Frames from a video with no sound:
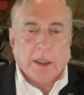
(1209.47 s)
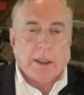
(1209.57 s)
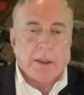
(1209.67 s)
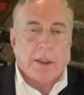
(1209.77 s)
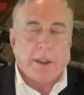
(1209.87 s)

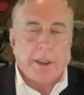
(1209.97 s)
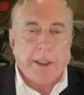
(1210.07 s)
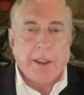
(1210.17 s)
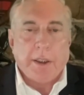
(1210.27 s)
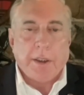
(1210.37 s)

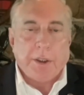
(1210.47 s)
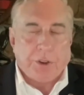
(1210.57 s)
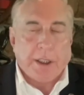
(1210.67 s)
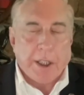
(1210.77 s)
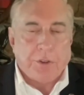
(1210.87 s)

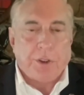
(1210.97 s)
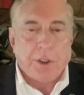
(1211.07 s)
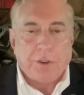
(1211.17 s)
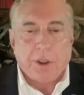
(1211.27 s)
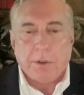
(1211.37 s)
is the
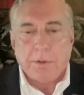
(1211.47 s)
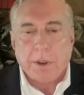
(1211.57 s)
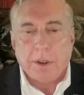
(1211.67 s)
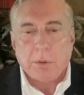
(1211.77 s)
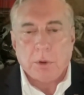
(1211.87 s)
instance of
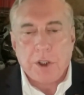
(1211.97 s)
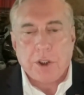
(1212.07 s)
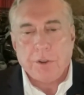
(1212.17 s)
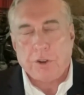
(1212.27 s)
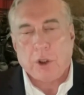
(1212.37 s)

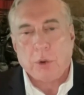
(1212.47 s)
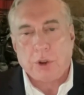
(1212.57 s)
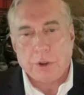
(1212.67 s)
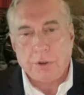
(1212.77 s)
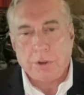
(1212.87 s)
Russian
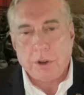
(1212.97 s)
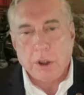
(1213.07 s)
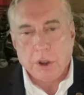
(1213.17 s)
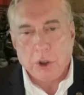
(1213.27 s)
soldiers